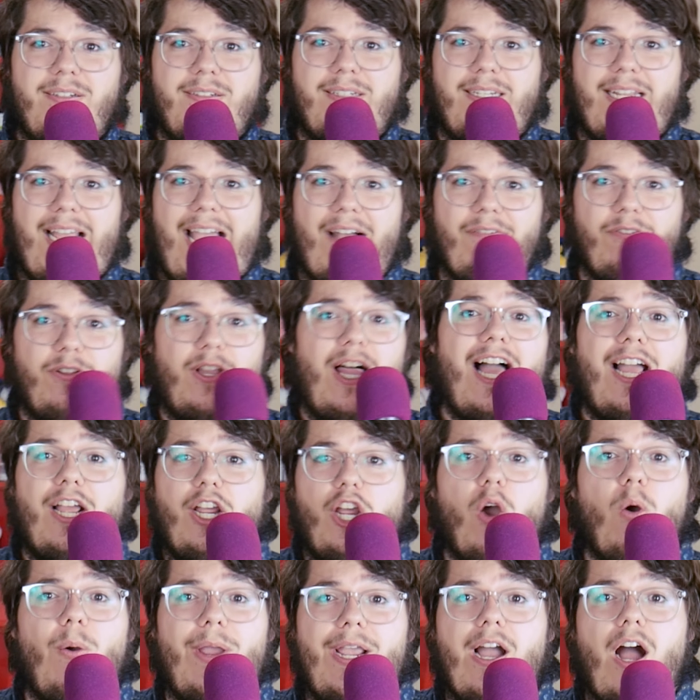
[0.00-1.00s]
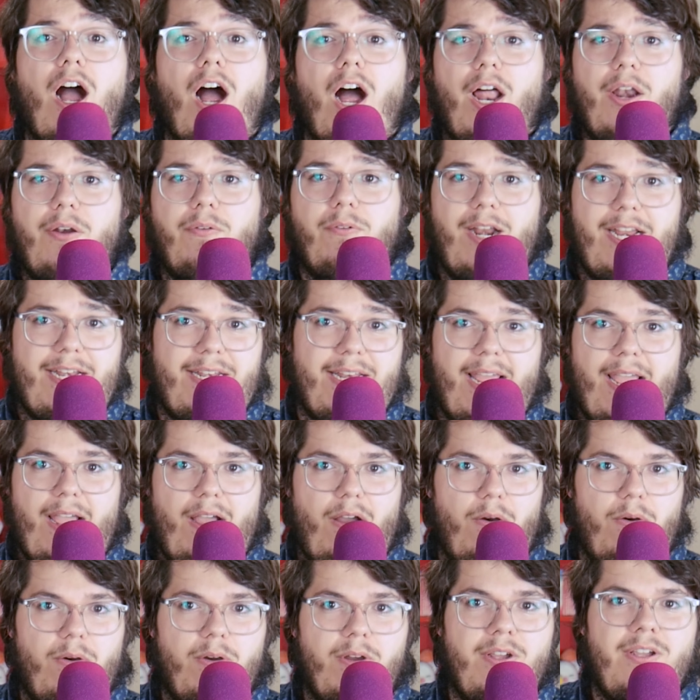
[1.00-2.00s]
have a lot going on right
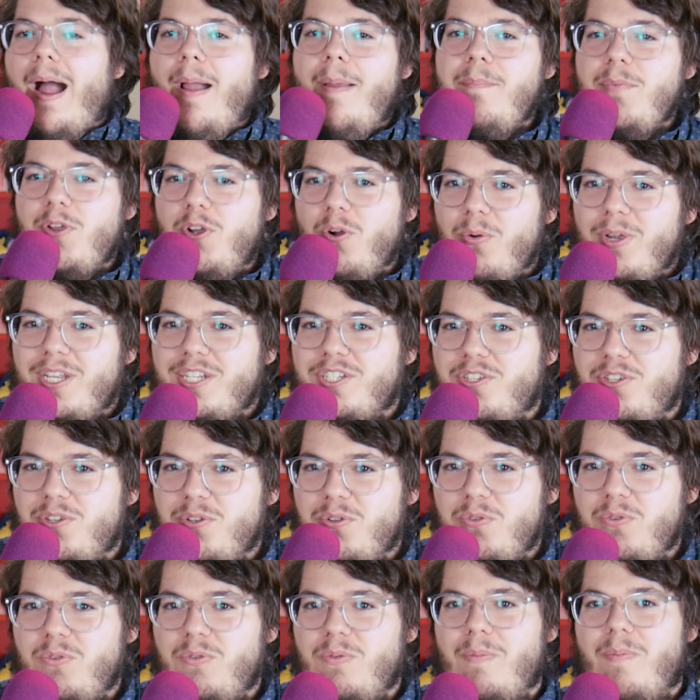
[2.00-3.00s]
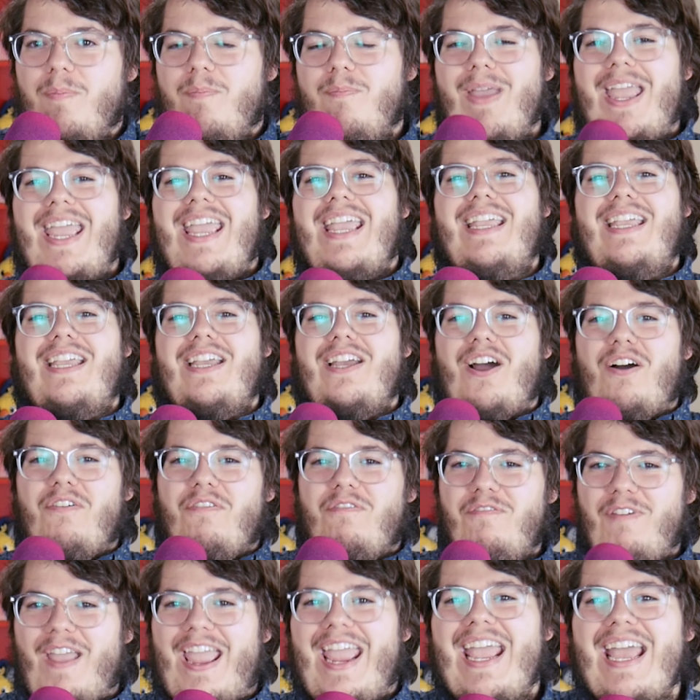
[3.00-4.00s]
now. I'm going to make a
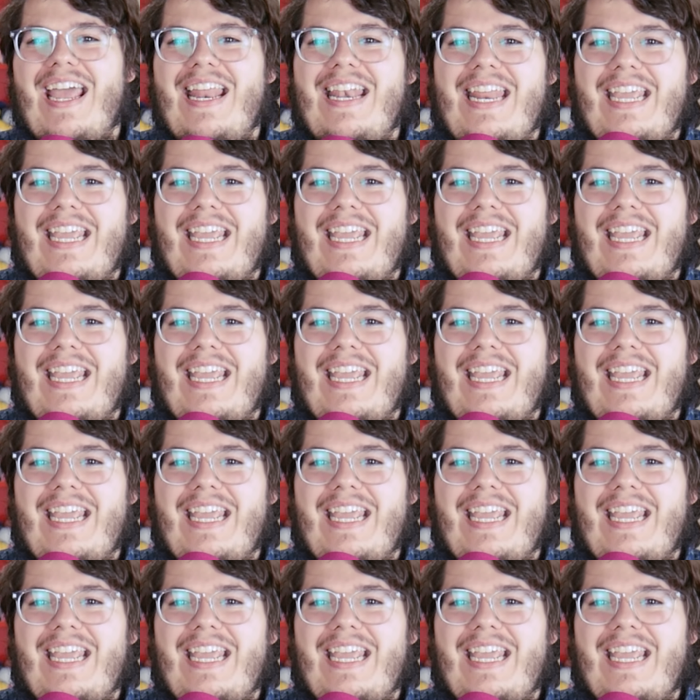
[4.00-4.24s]
fan